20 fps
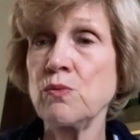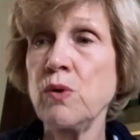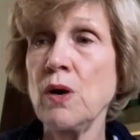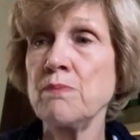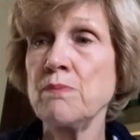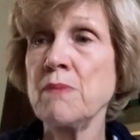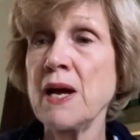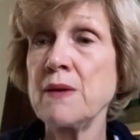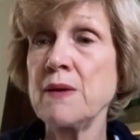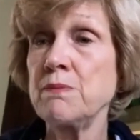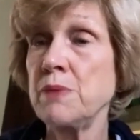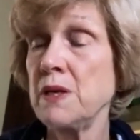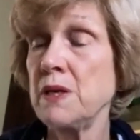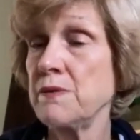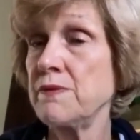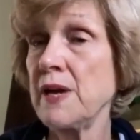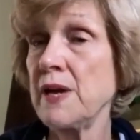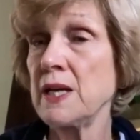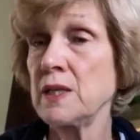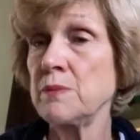what might be
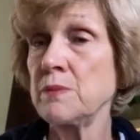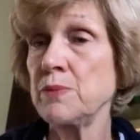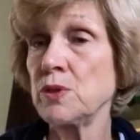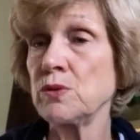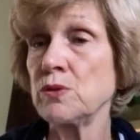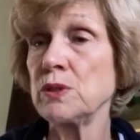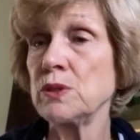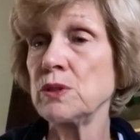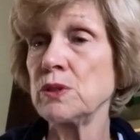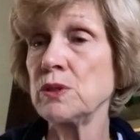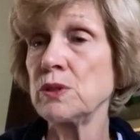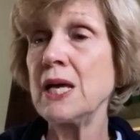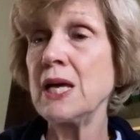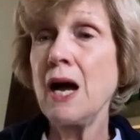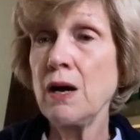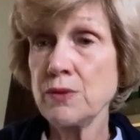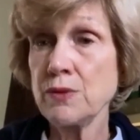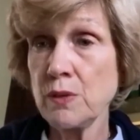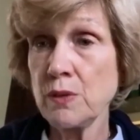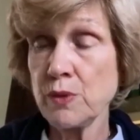available,
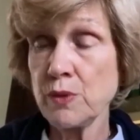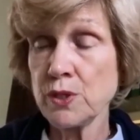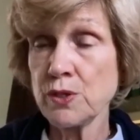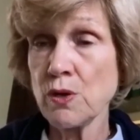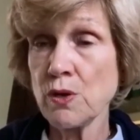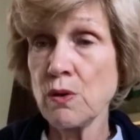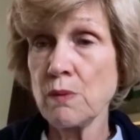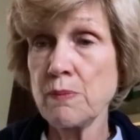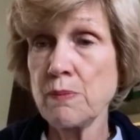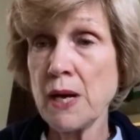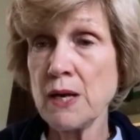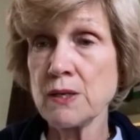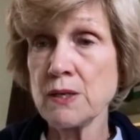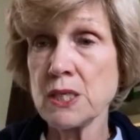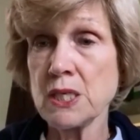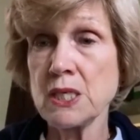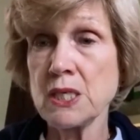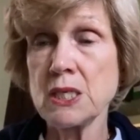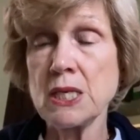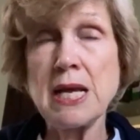how they would go
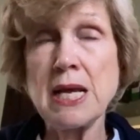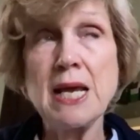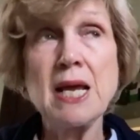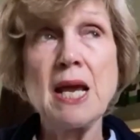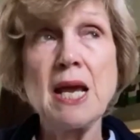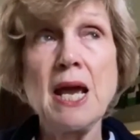about it.